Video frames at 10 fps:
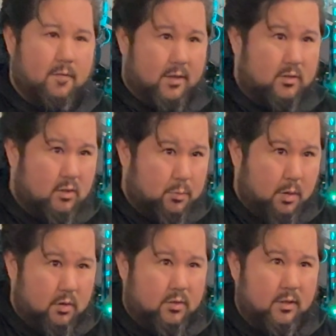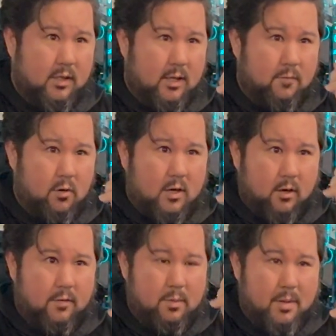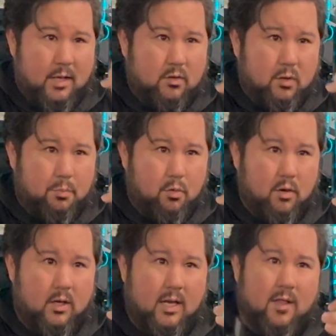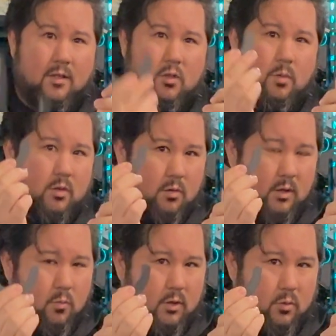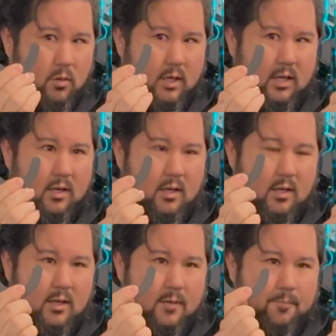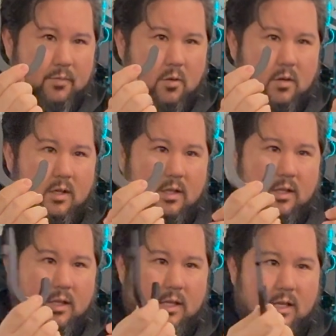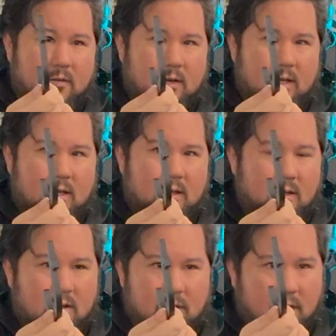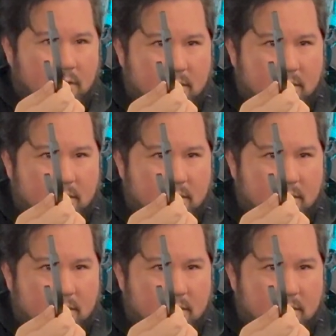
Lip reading: This is supposed to give you 150 pounds of support, and this one's only 120. Even the